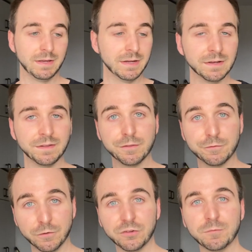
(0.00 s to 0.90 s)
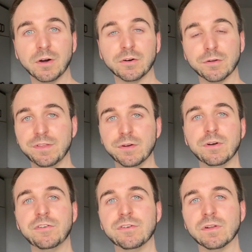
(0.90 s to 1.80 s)
In the first part of the
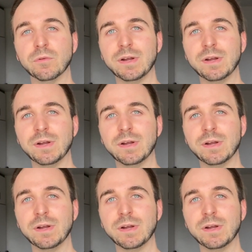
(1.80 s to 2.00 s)
original,